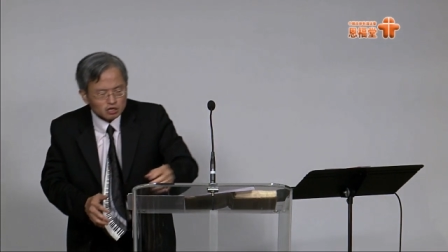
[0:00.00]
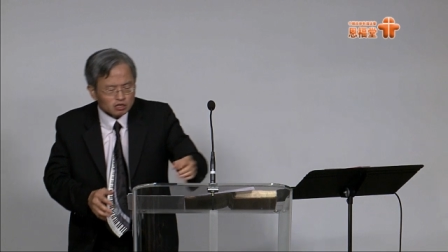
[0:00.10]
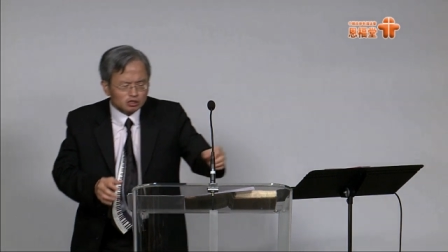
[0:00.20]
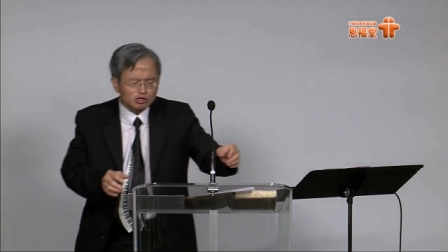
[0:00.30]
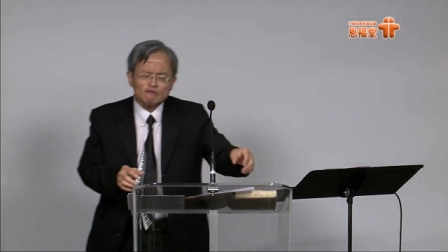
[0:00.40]

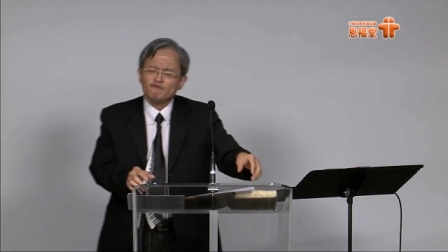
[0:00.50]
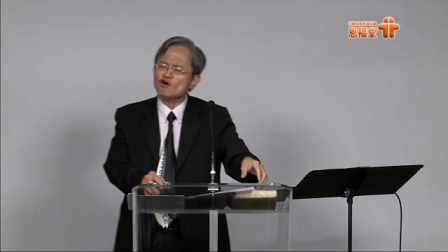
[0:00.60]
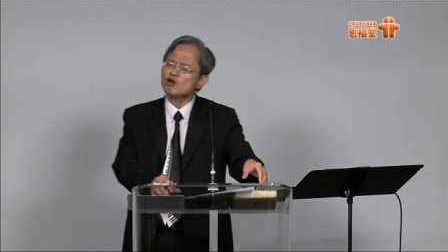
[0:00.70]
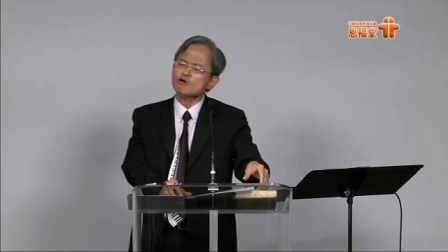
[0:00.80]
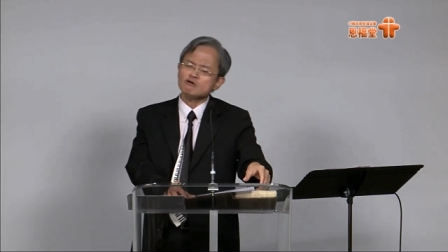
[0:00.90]
So
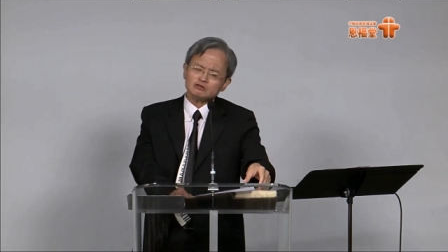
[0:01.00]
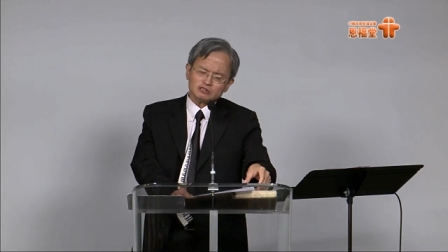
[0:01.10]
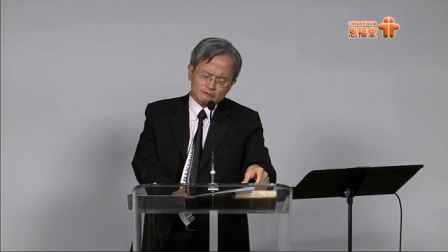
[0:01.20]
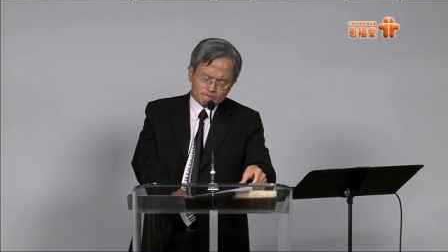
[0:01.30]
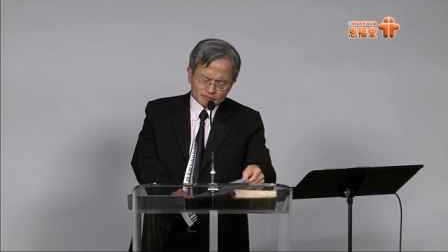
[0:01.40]
follow
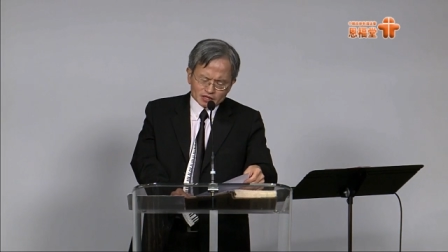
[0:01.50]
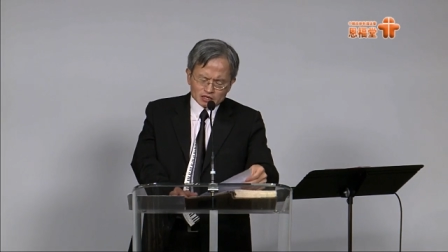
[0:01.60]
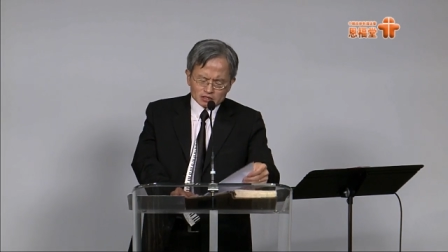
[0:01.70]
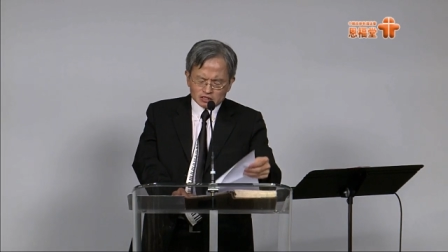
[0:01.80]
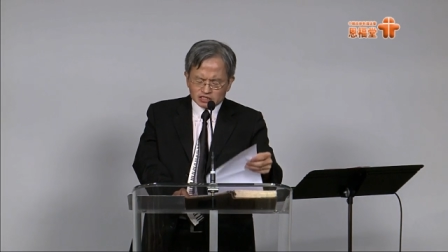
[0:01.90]

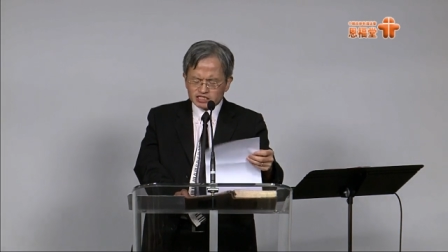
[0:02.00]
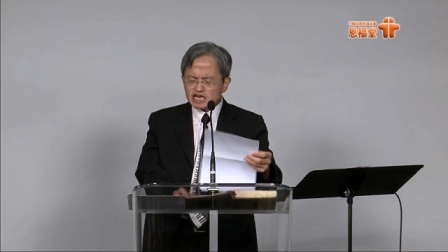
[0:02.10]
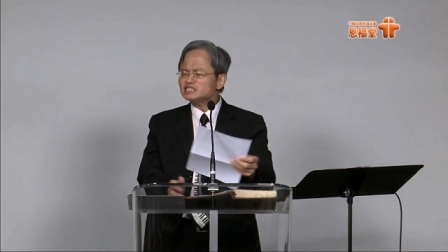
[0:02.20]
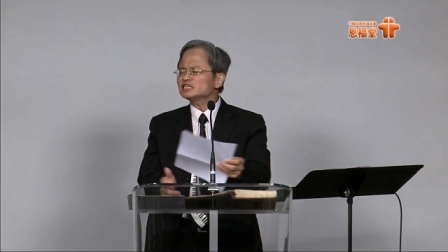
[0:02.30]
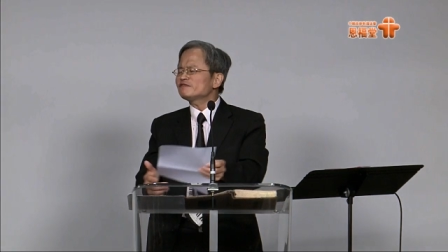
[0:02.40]

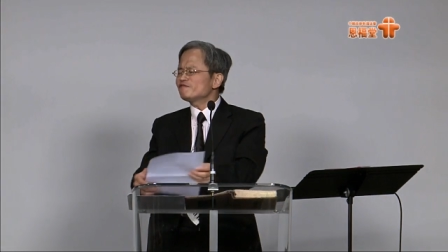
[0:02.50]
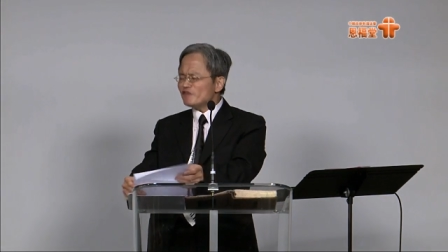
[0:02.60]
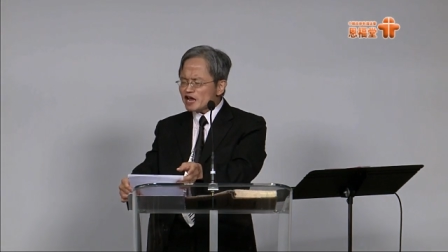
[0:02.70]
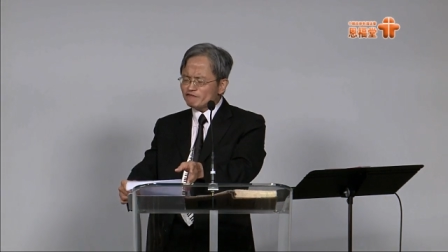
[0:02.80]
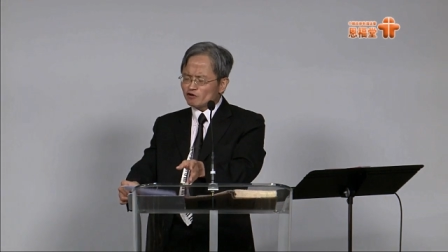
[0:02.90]
Jesus
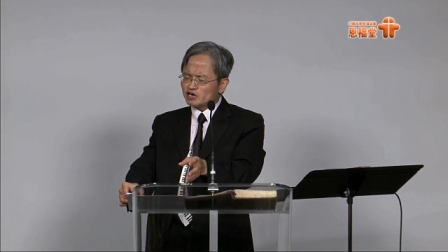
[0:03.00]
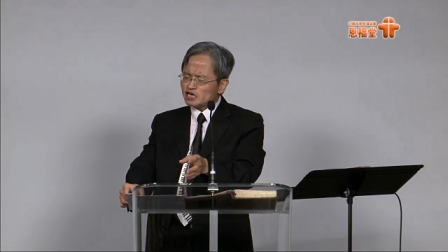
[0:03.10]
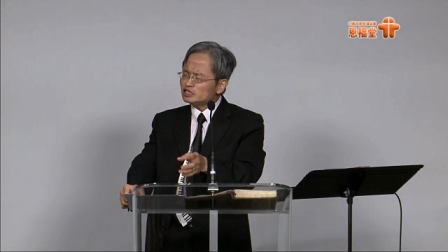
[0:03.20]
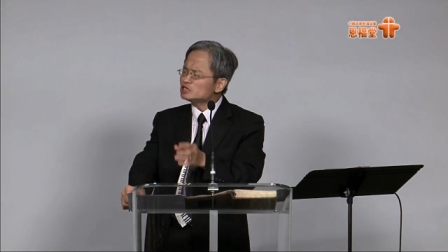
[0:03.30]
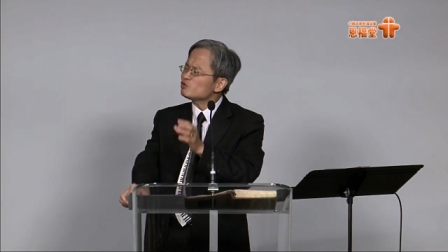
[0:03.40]
faithfully.
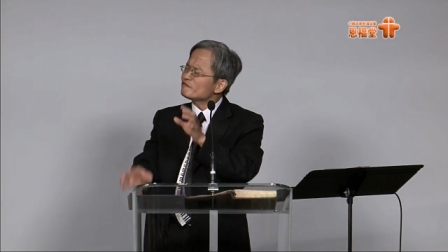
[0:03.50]
This word